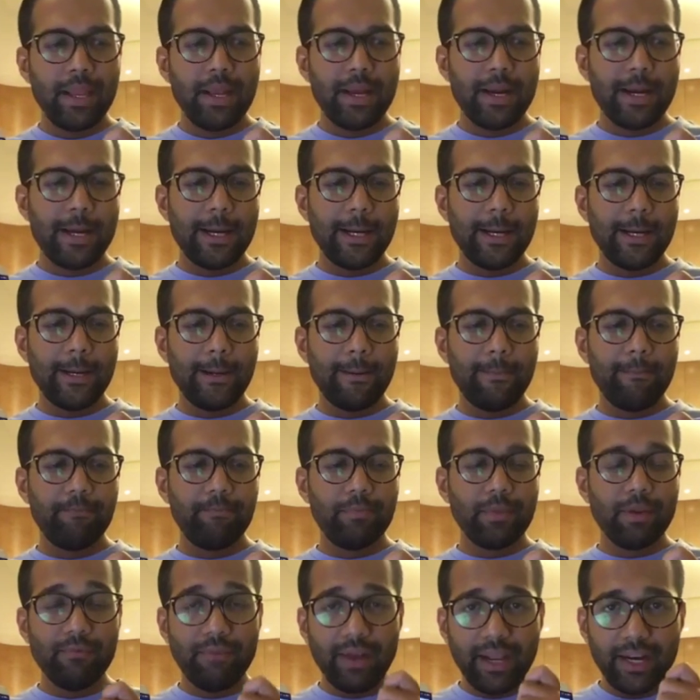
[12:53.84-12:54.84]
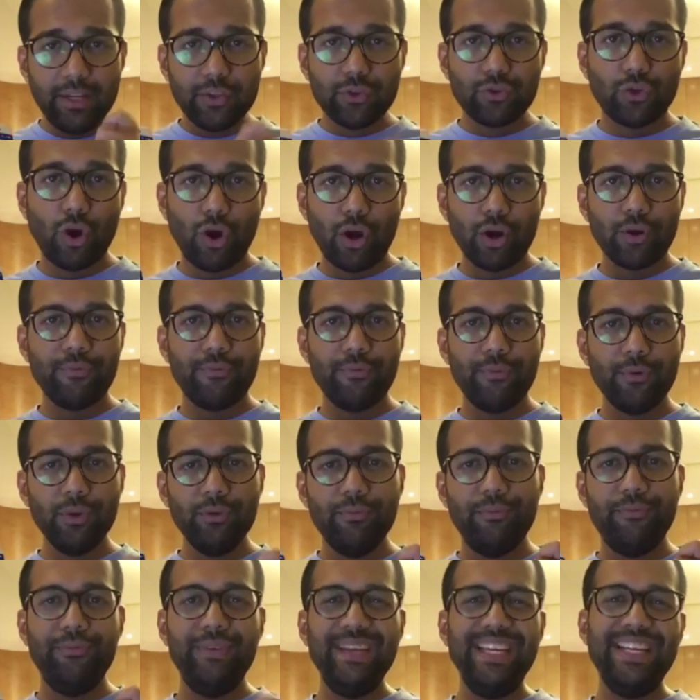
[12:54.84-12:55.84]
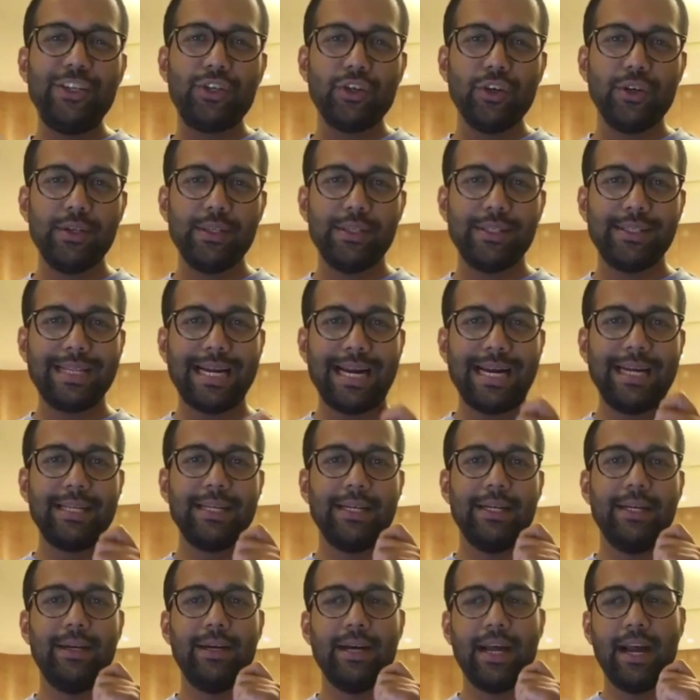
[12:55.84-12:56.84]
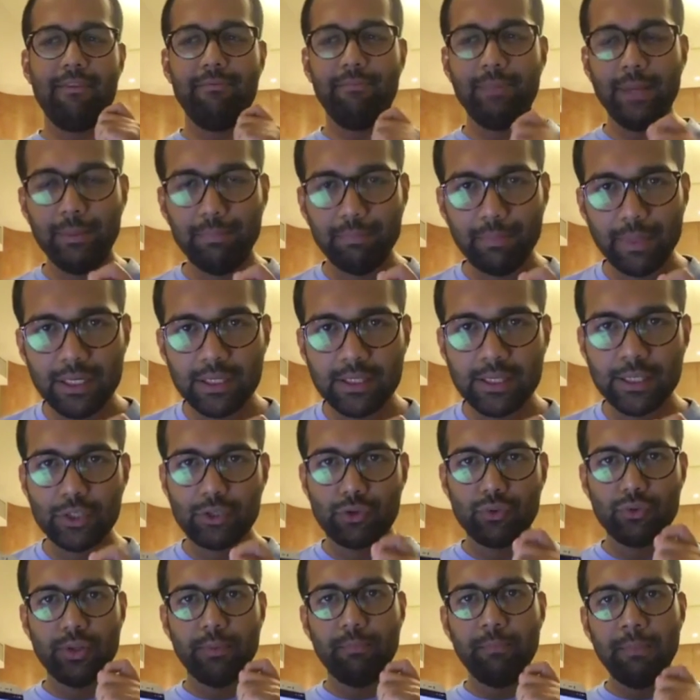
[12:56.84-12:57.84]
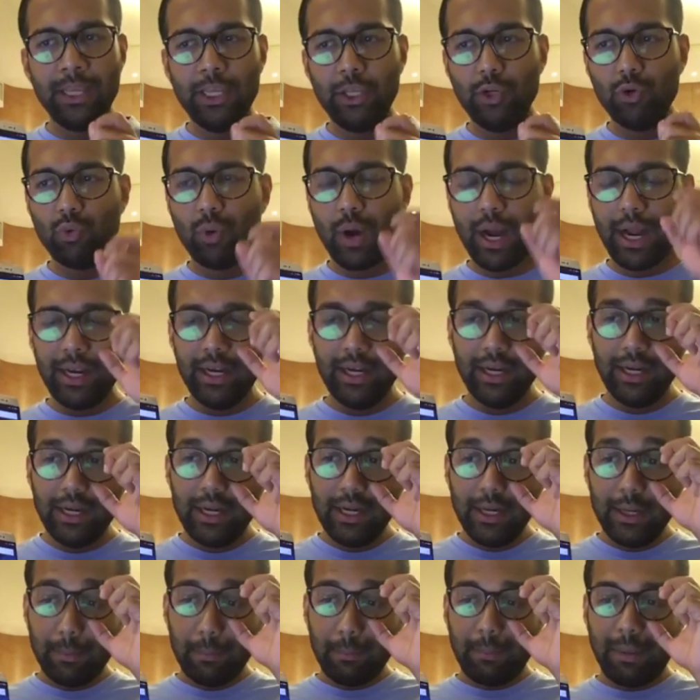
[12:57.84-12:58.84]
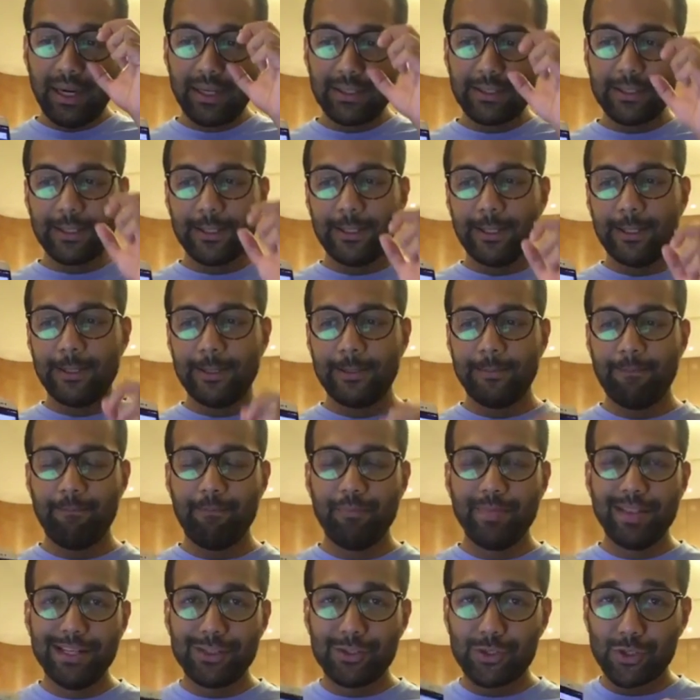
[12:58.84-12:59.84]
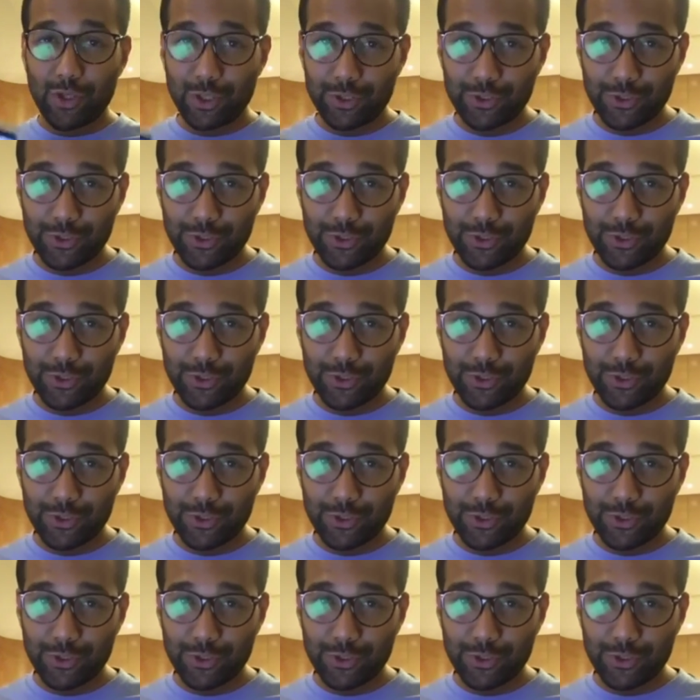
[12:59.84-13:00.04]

very thoughtful features that have been built into the MIUI, but it's not